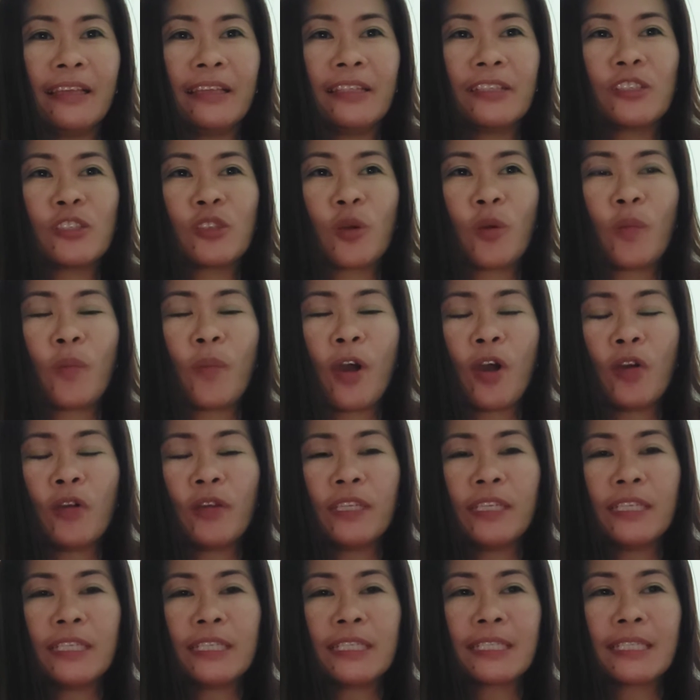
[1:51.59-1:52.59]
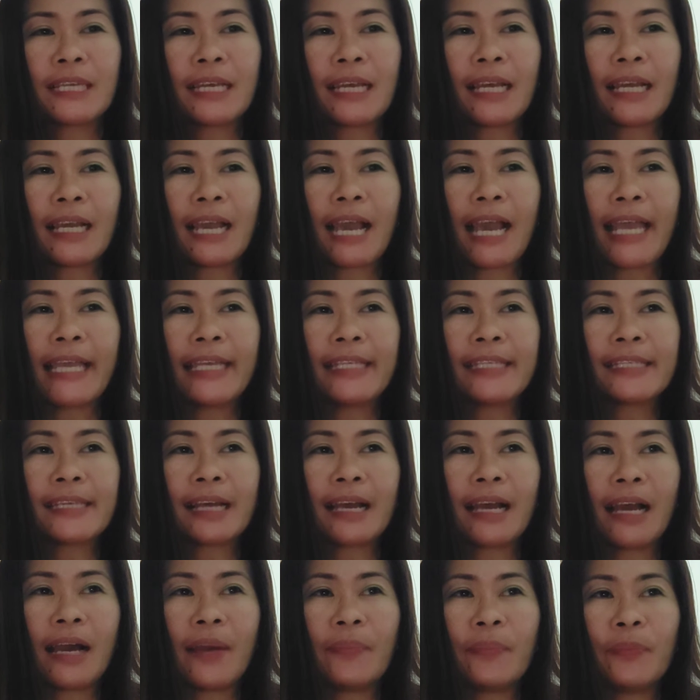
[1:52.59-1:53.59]
So mauni siya guys,
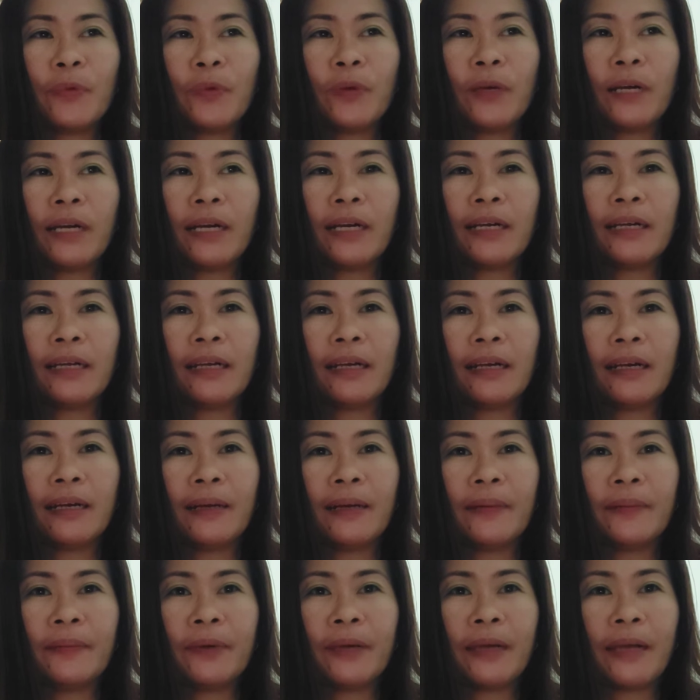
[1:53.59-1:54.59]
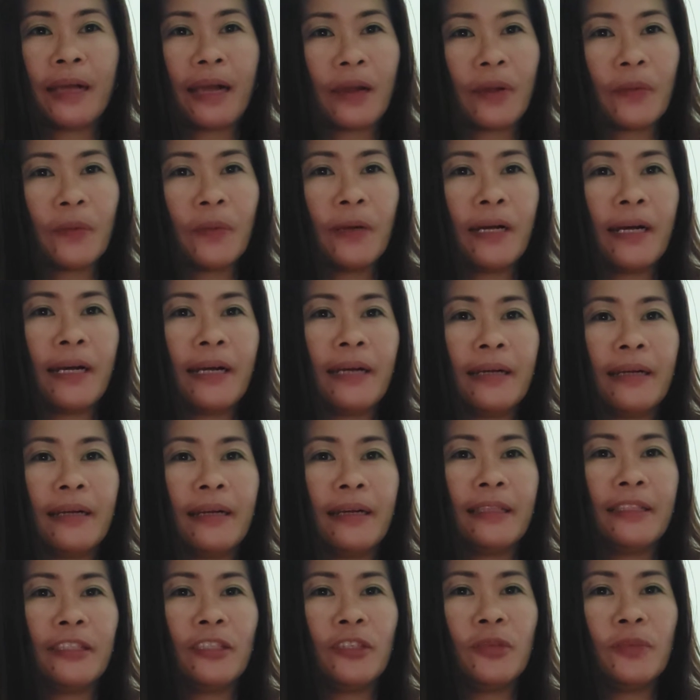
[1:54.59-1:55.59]
ang amo ang
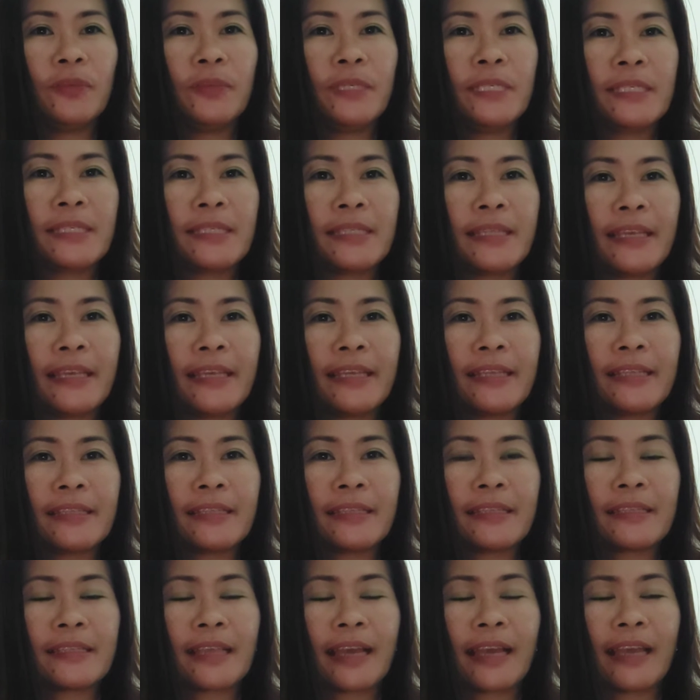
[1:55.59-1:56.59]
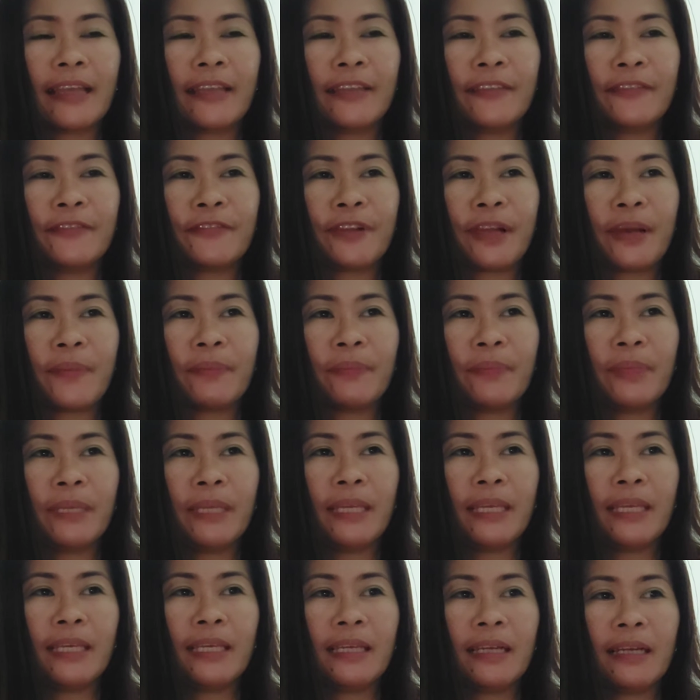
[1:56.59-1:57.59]
new business aside from
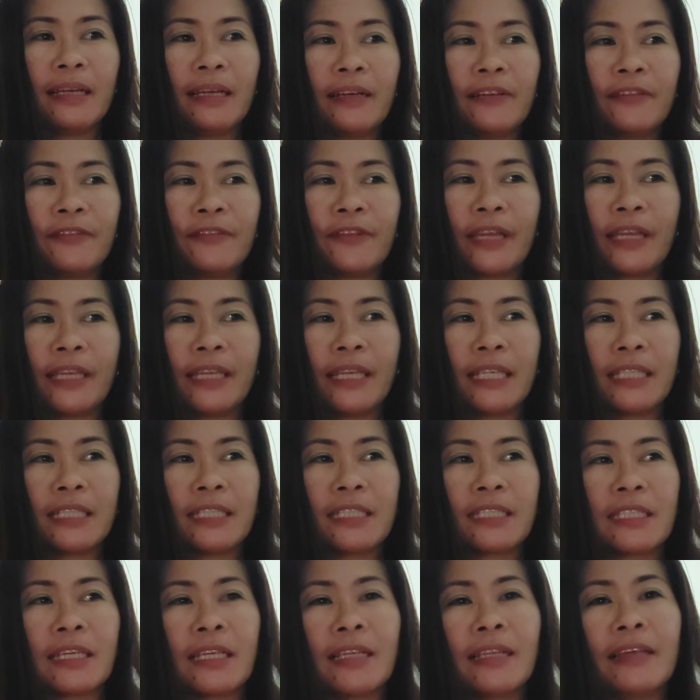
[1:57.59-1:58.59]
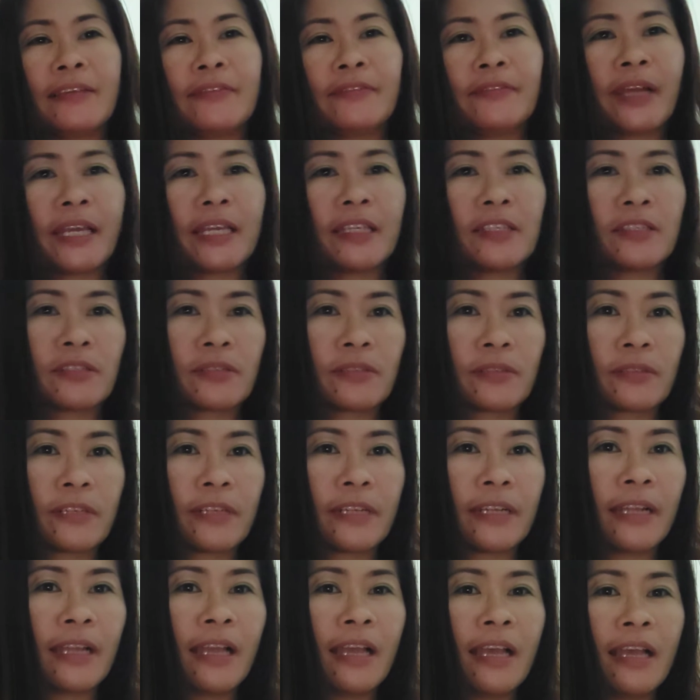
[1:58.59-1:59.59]
being a financial
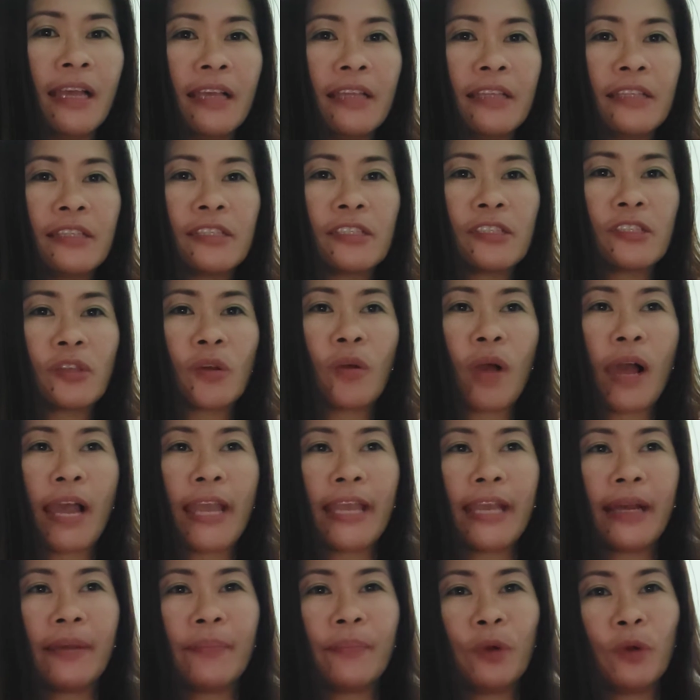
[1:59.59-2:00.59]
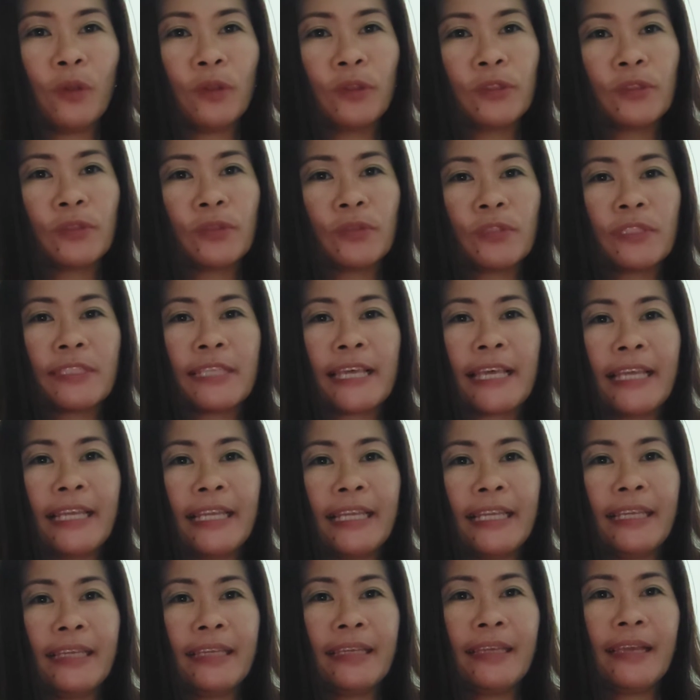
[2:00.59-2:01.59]
advisor. So I am also
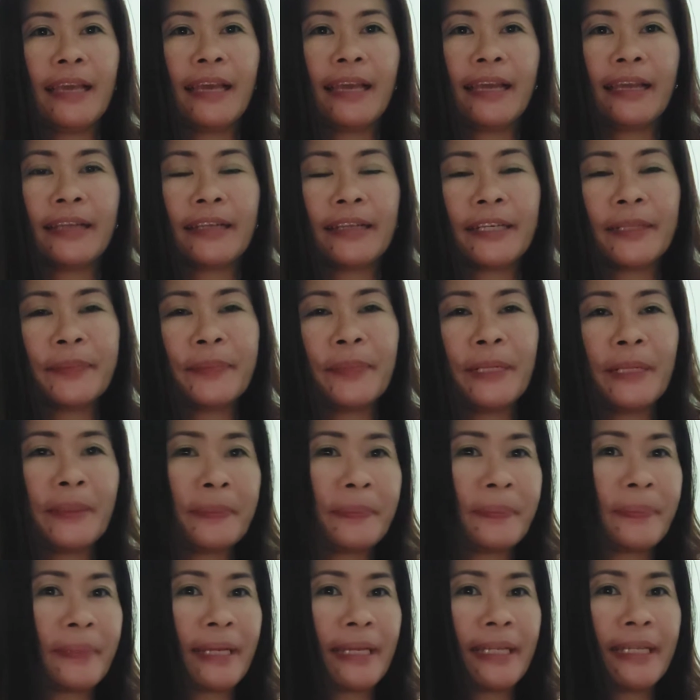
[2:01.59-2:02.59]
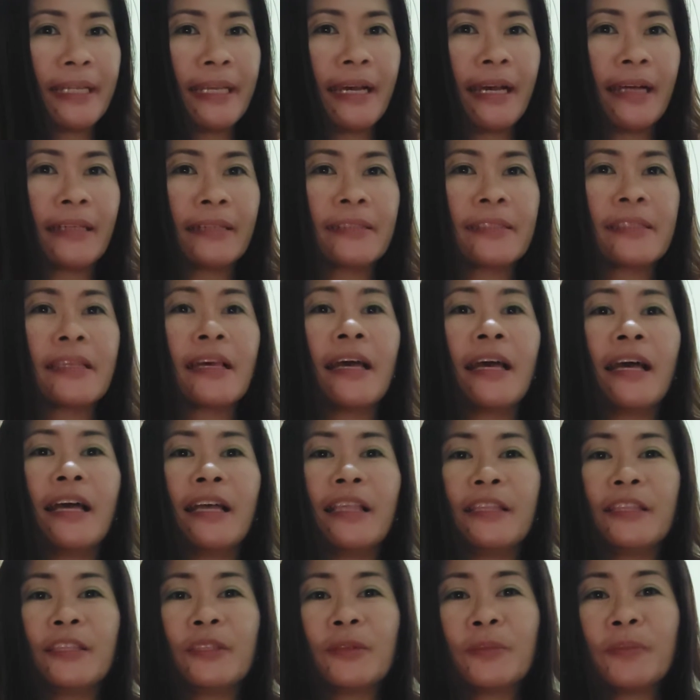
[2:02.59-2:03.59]
selling herbal products
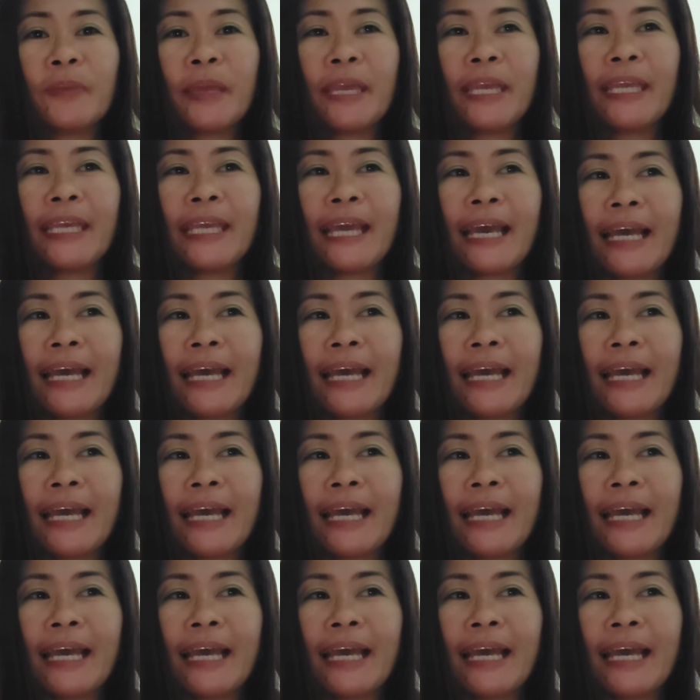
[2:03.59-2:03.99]
to make